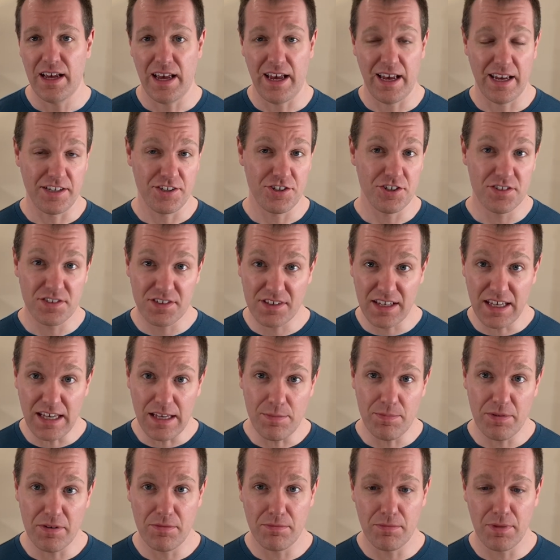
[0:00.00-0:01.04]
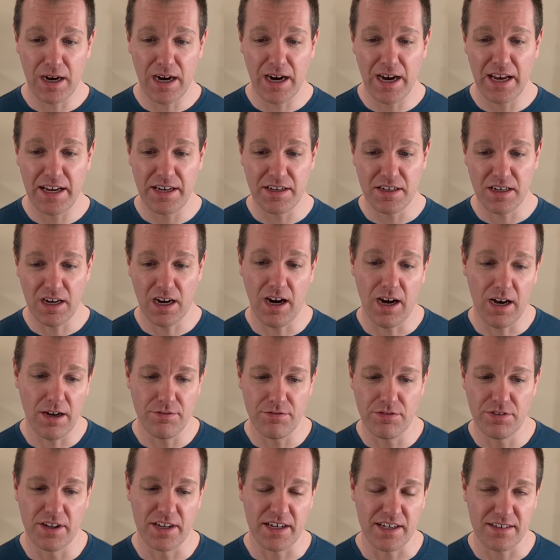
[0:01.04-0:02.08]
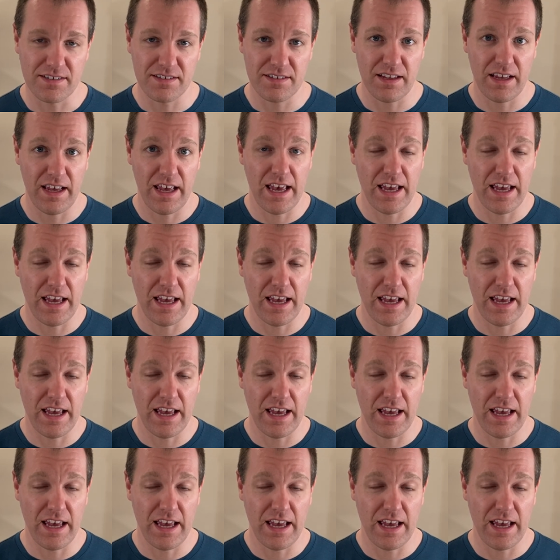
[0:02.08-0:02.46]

and just keep in mind conflicts